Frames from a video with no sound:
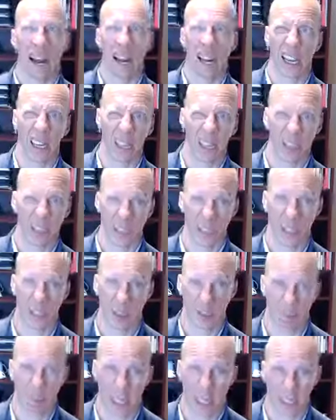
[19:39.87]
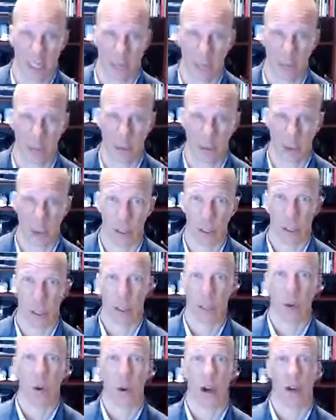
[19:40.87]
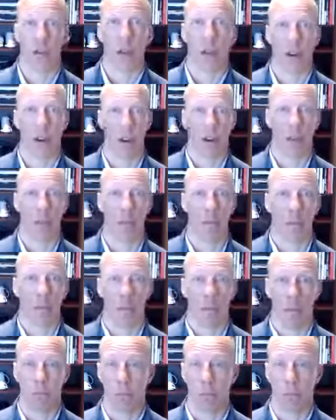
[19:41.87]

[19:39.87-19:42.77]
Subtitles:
going to change as many lives when I just go out there and